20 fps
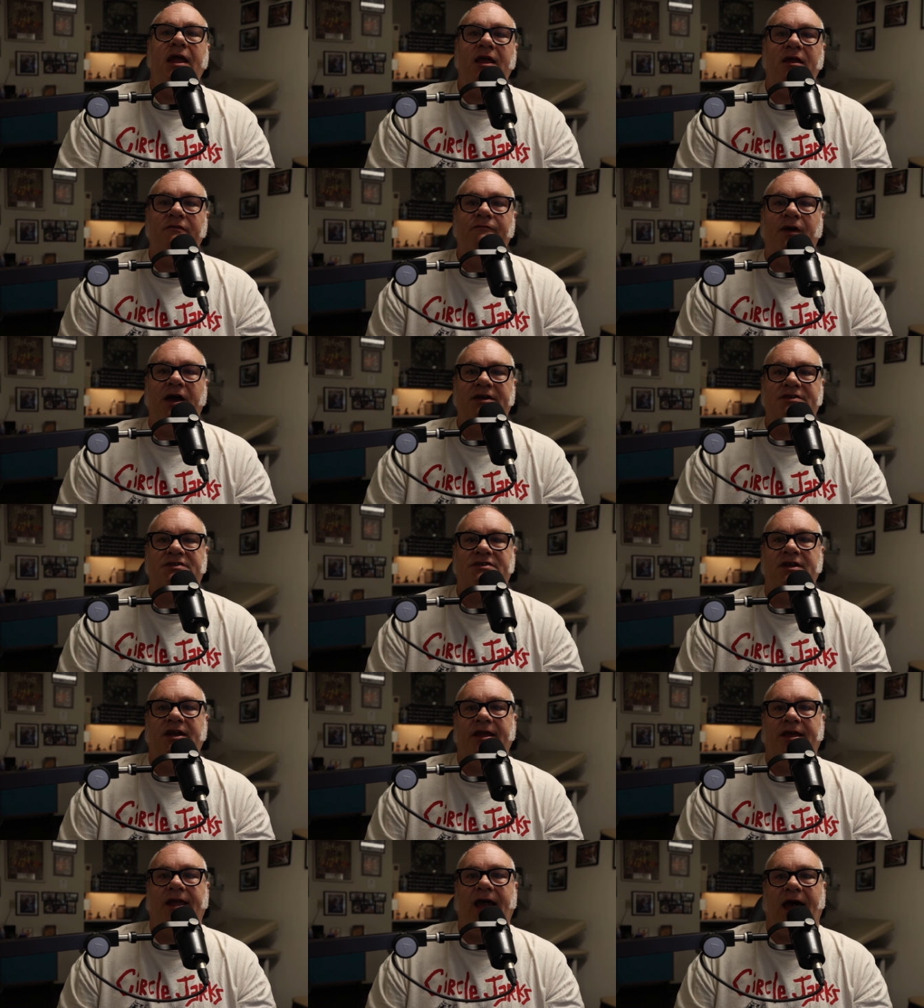invest
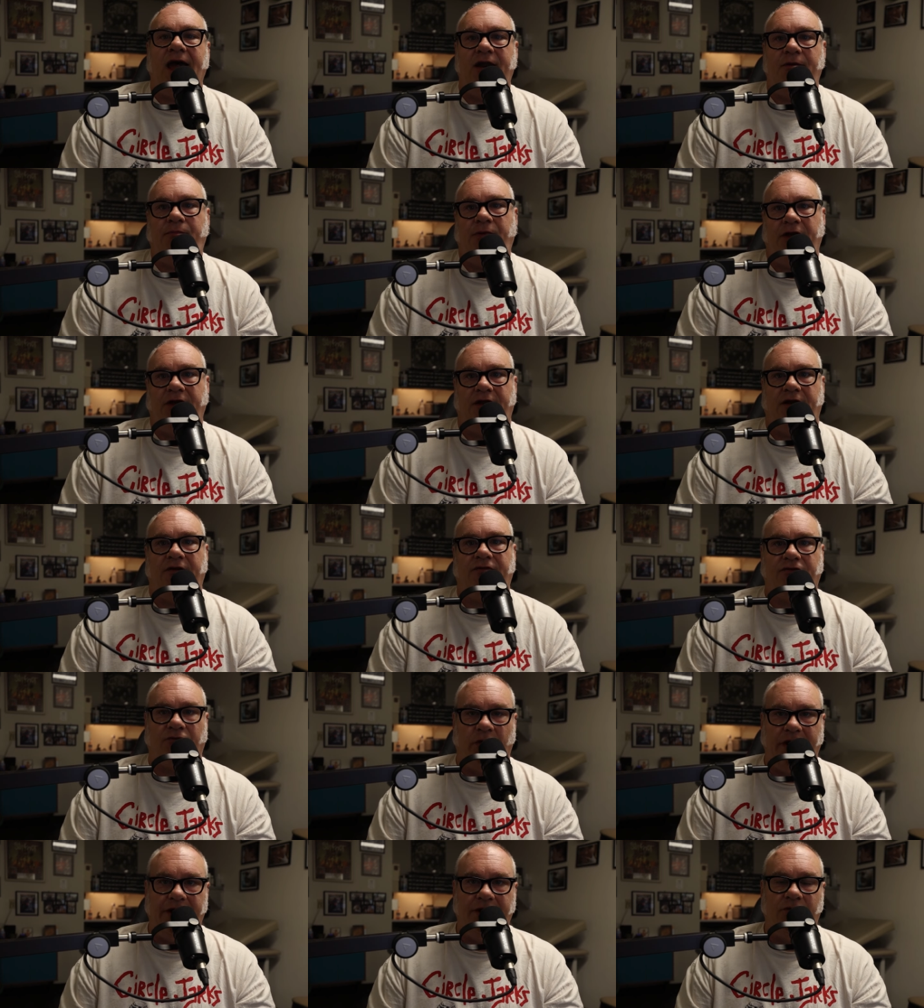in a guide pin, a
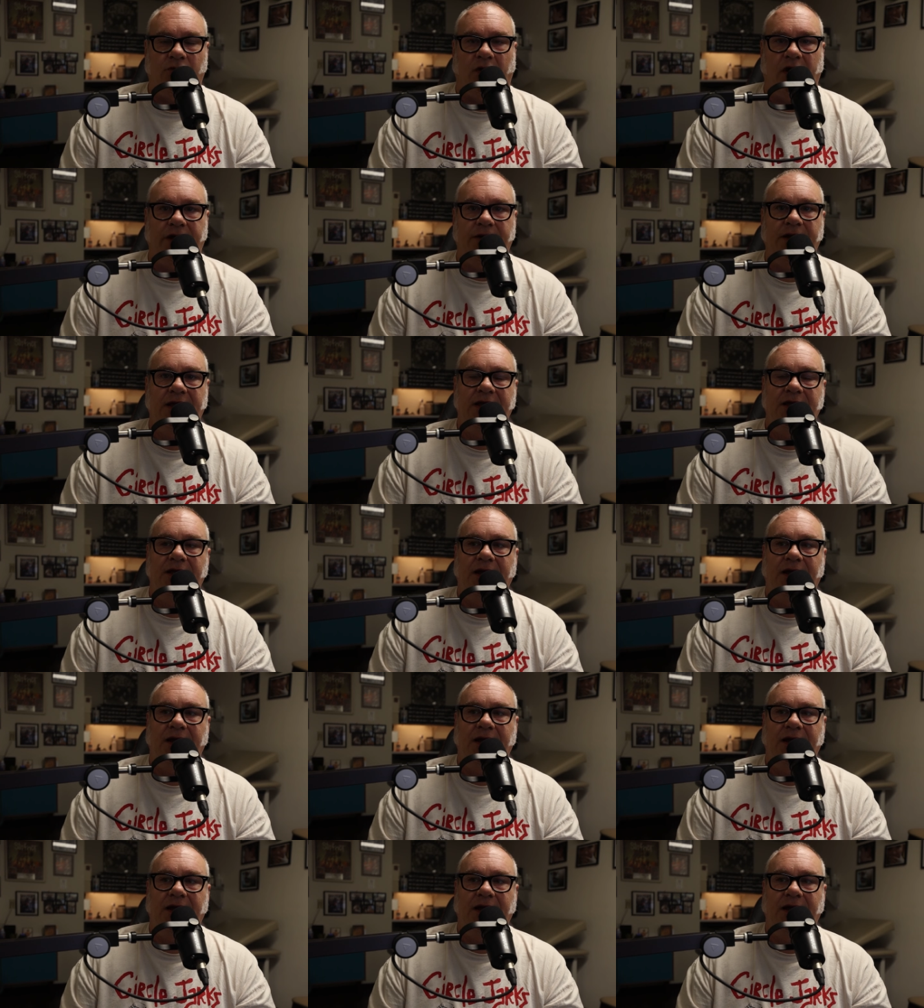threaded one.